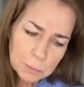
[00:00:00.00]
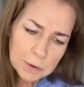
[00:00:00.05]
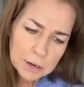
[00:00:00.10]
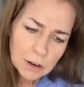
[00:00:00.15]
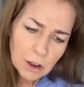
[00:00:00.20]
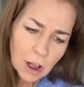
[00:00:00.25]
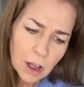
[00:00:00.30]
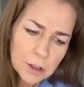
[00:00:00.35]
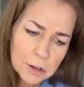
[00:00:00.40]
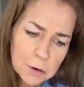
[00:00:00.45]
Do you want me
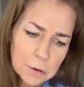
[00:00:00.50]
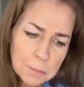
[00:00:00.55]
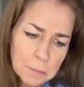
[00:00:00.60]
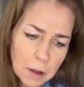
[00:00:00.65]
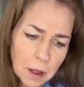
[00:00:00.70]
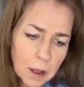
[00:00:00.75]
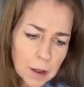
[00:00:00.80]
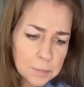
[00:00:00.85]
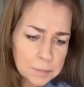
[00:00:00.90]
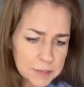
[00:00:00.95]
to call your
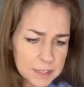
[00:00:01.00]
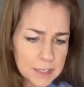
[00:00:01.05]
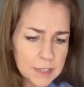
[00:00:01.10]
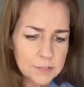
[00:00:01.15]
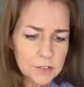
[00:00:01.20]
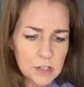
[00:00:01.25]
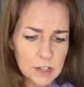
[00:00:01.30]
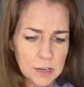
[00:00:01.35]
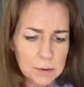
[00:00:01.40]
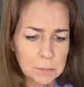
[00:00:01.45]
mom, see
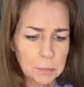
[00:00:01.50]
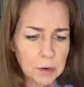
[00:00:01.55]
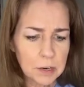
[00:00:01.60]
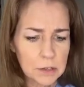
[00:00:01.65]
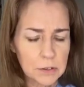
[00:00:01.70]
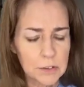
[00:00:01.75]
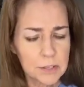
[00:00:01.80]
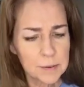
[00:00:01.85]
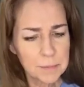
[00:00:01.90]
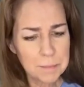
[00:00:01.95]
if she can
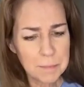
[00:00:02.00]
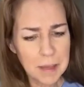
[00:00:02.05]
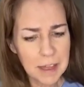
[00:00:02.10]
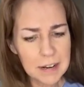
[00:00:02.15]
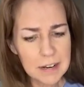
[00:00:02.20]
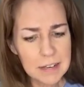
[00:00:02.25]
bring you some